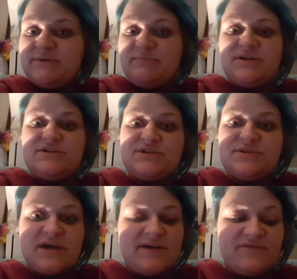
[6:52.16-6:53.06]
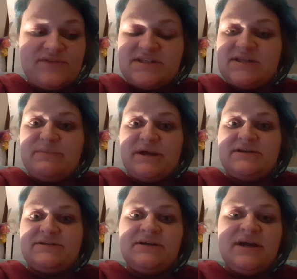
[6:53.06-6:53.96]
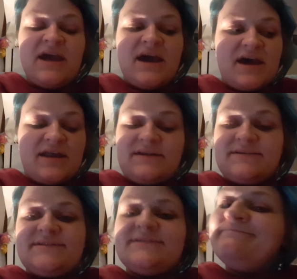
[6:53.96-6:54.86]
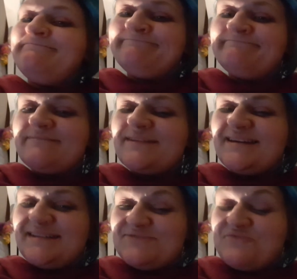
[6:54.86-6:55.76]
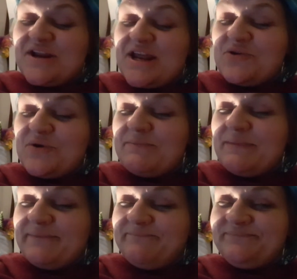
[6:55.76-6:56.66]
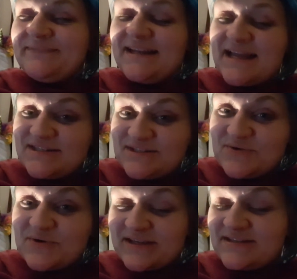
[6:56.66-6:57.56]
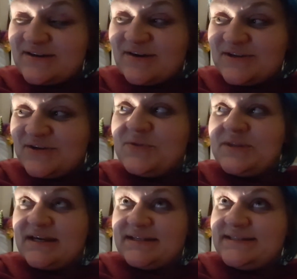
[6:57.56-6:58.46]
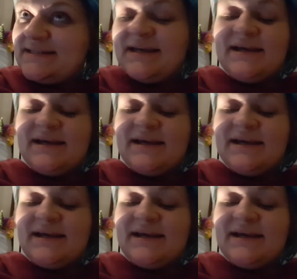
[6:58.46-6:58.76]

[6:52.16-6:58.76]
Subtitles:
the pictures have disappeared, and it's really annoying me. Let's not get started on this.